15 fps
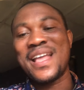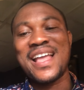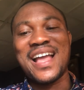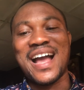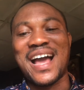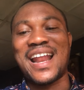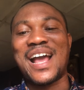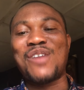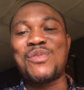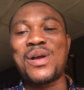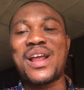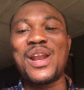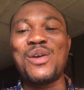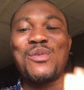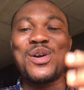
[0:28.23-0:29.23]
And I
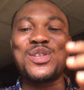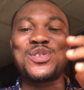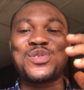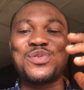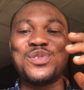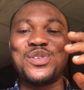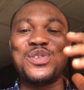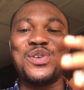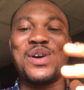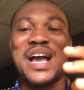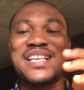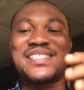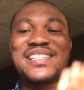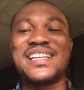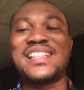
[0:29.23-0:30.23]
quickly want to, I
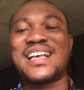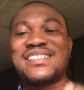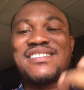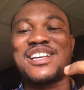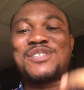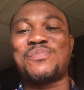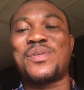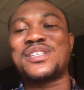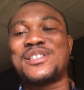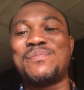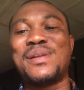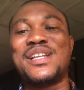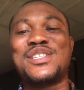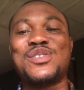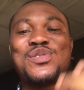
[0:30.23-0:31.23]
see it as a
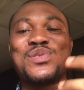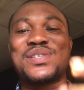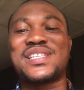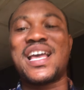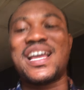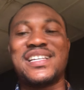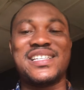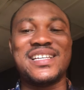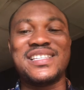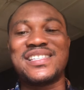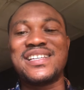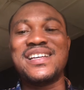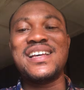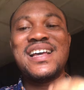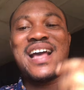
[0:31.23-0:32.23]
responsibility to say this.
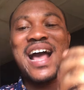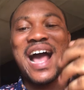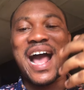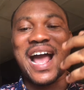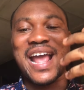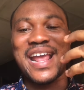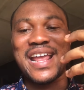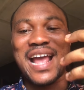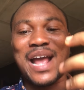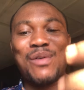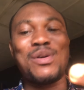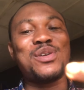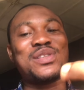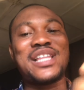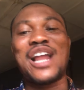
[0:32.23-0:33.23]
I want
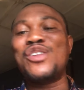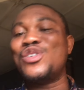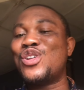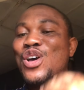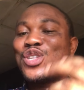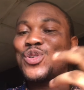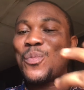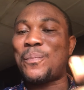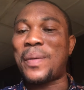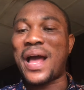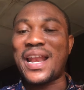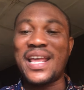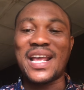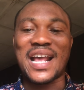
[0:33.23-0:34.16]
to tell you not to panic.